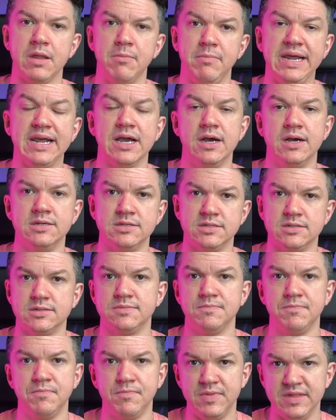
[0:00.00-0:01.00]

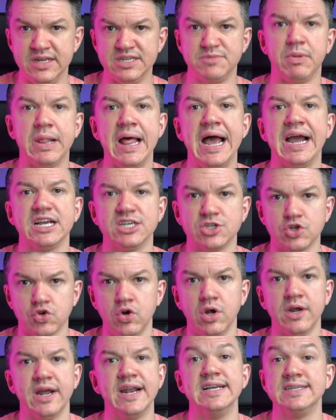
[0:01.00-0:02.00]
Because this plaque is
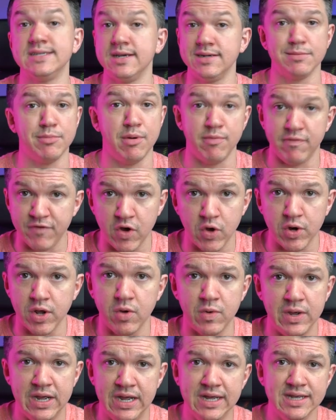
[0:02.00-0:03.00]
crooked. I sent them a
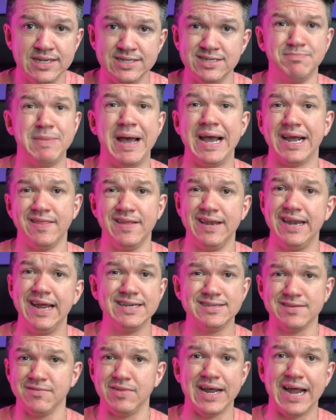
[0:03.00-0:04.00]
photo. This is back in the
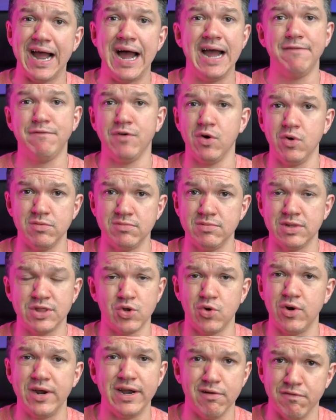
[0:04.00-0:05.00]
days of like iPhone
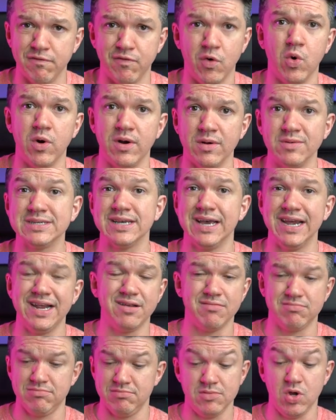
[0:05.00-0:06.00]
three or four. It was
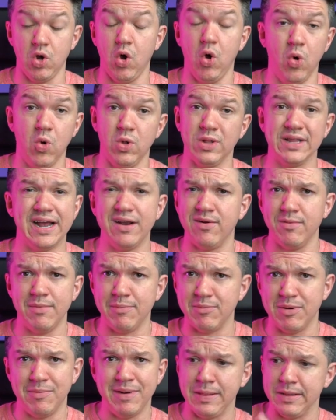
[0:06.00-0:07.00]
like old. I
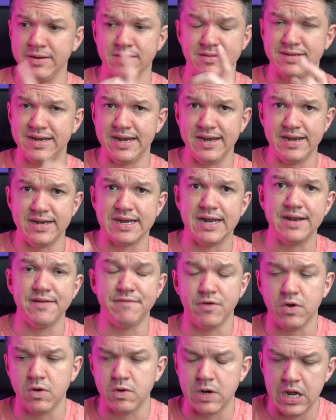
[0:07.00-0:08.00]
remember my little teeny tiny
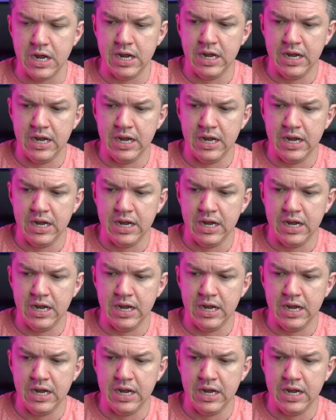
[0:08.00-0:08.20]
phone.